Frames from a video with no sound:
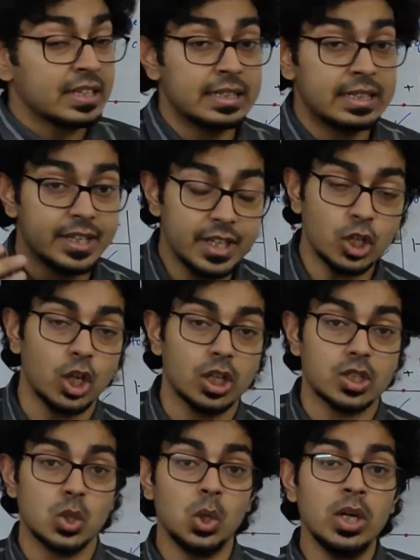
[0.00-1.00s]
here
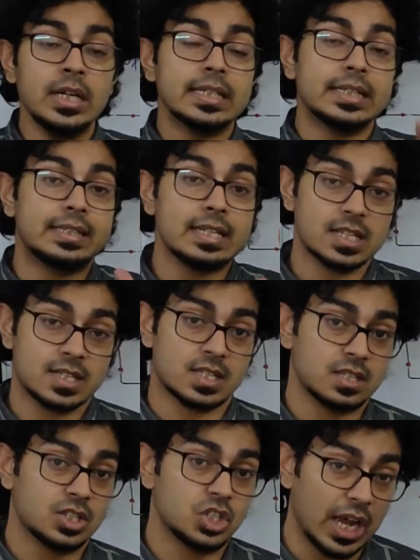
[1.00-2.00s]
also
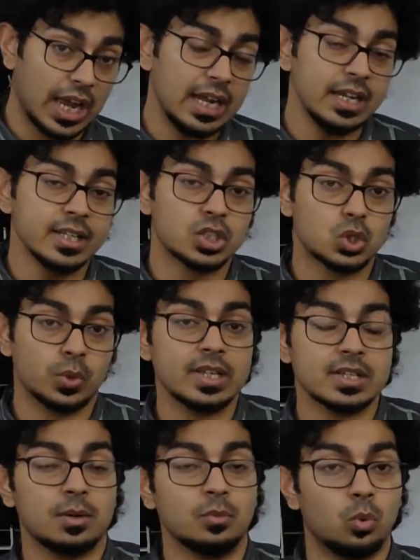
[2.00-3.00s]
this child is doing
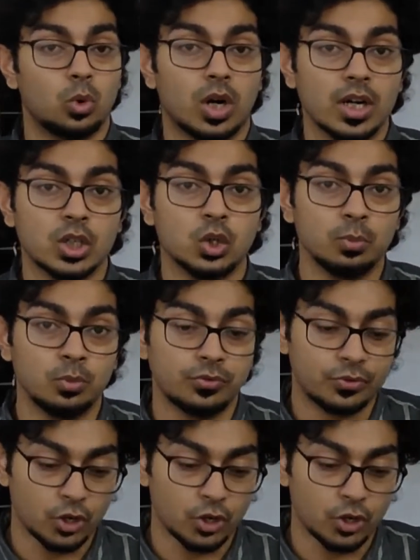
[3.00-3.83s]
some work to move